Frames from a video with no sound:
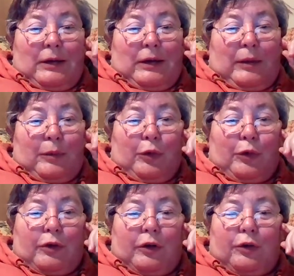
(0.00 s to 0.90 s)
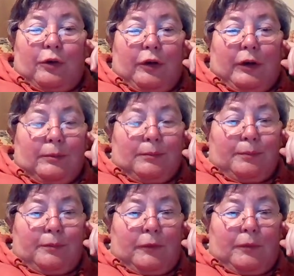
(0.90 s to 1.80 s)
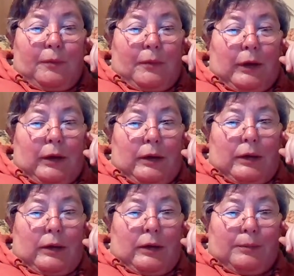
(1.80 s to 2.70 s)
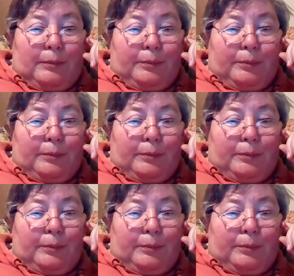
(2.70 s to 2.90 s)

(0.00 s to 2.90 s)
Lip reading: kept sort of crisscrossing. I